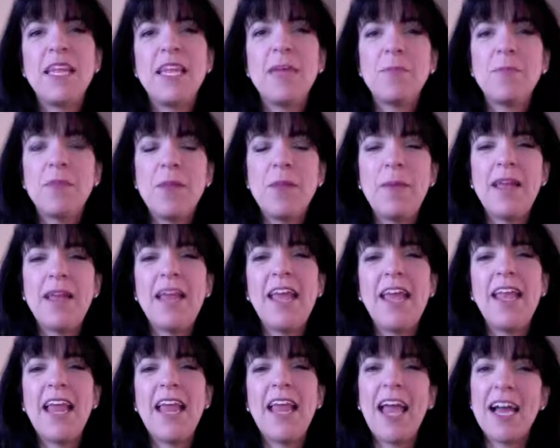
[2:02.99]
implement
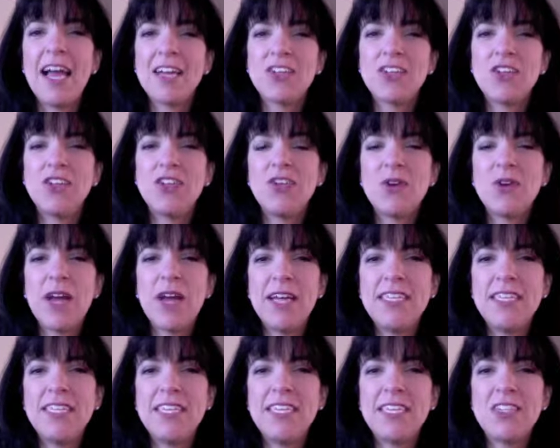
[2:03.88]
and act on your
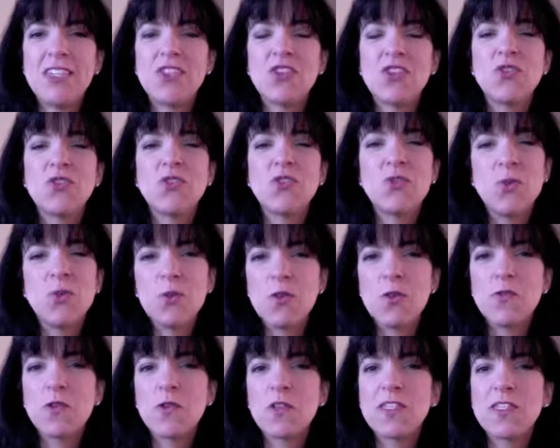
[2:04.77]
ideas
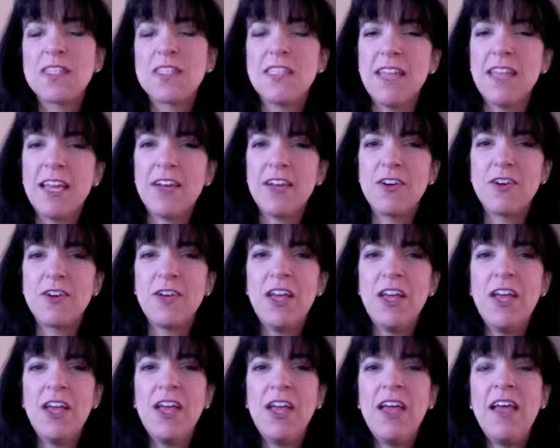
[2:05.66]
sooner versus later.
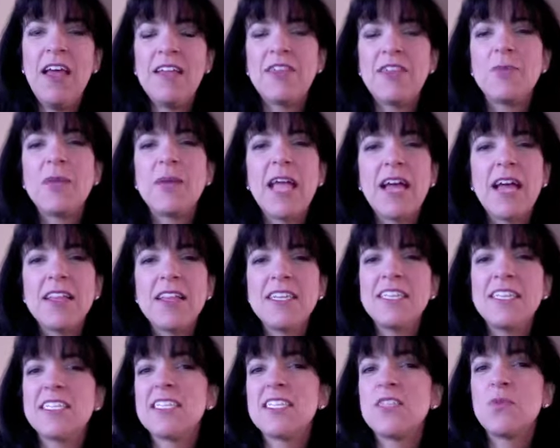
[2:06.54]
The
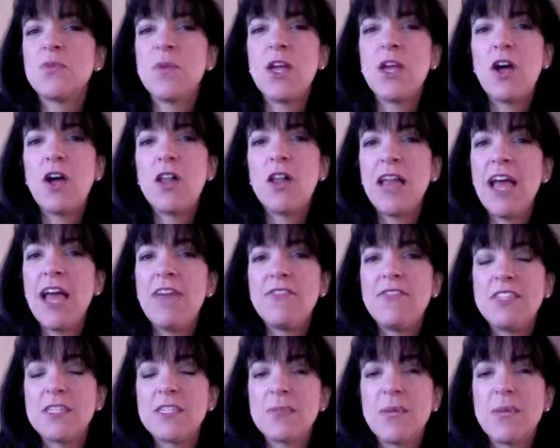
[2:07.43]
reality is we all
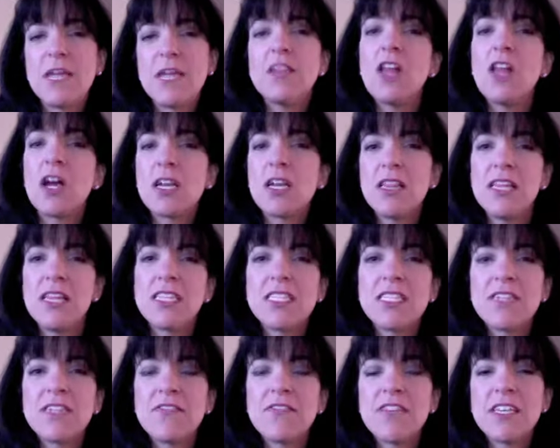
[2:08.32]
have this big long
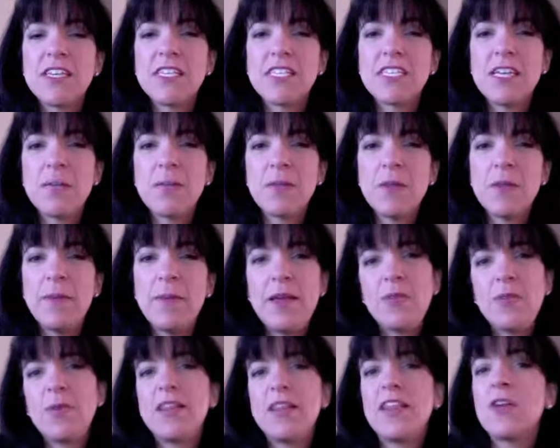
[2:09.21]
list of things to
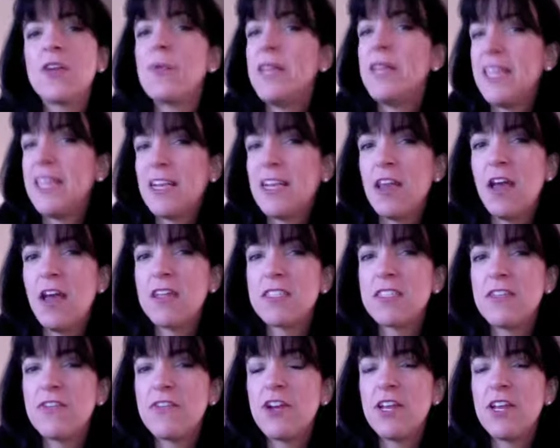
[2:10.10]
implement. We think we need
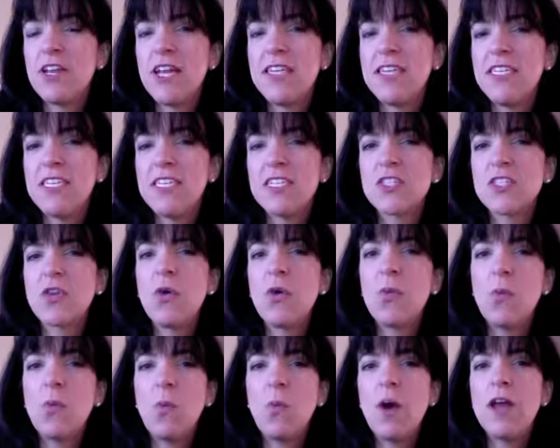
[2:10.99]
lots of good ideas.
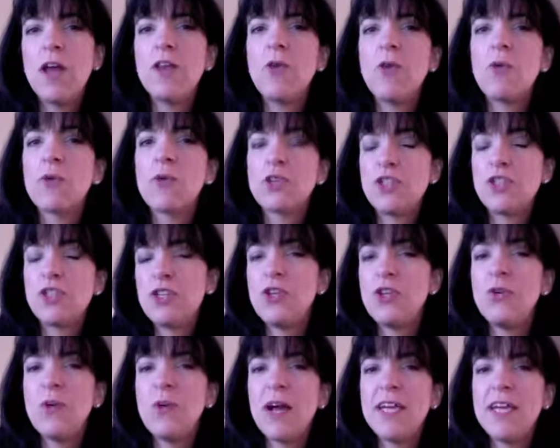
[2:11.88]
One or
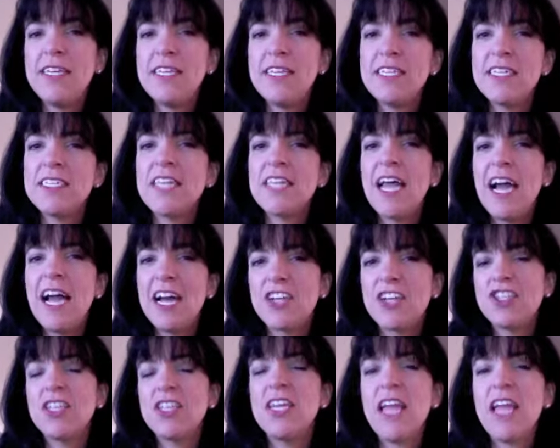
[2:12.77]
two ideas
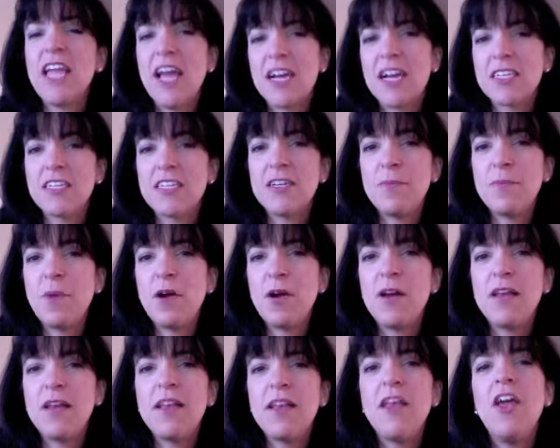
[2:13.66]
actually acted
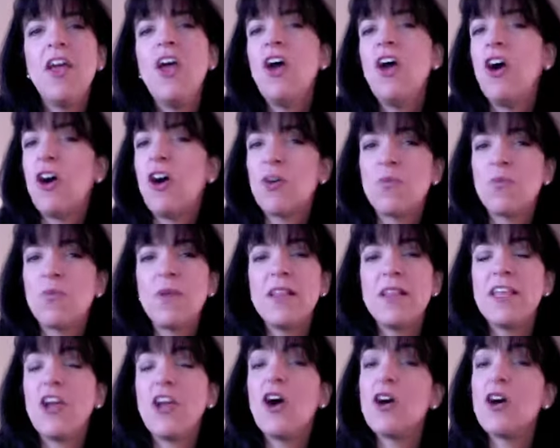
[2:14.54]
upon are
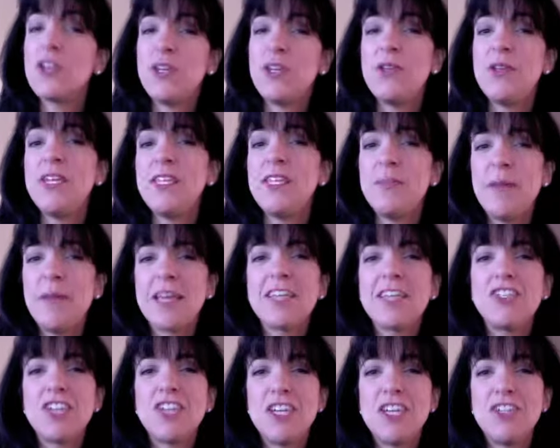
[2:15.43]
really all you need to
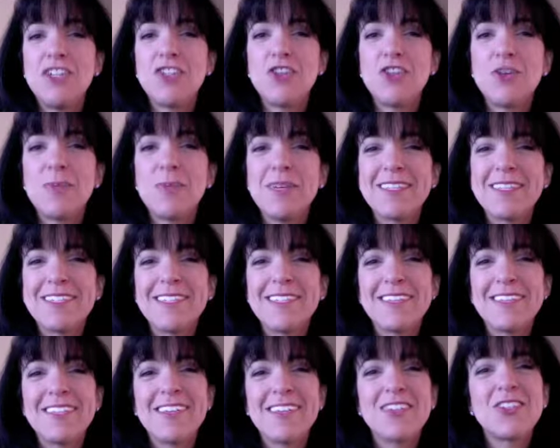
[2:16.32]
make a change in your
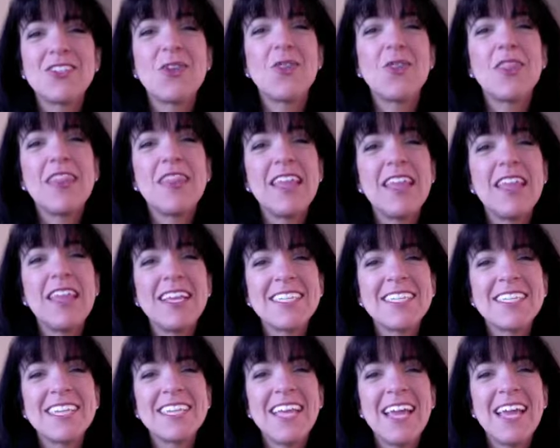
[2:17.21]
business. So
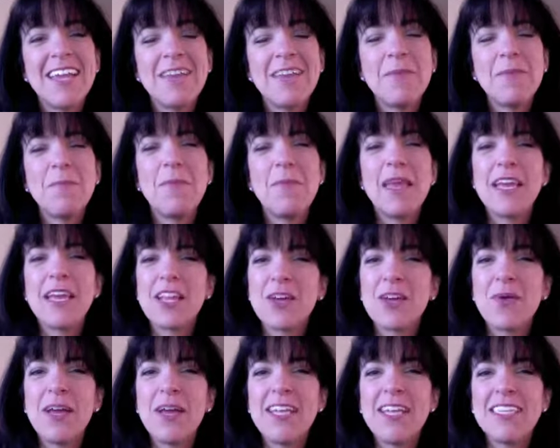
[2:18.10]
thanks again. Make it a
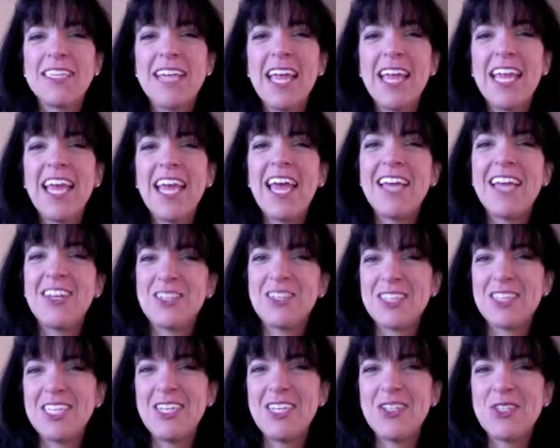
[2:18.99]
great day, and I'll
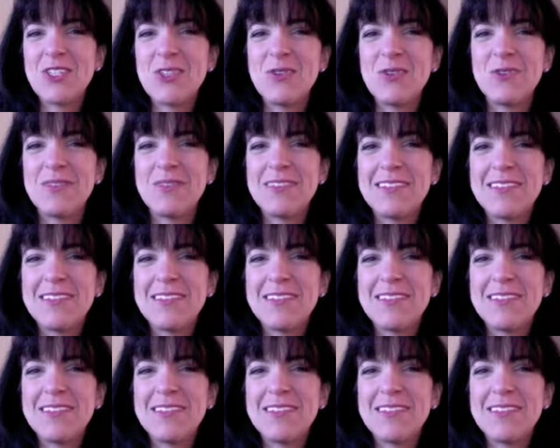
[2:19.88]
see you soon.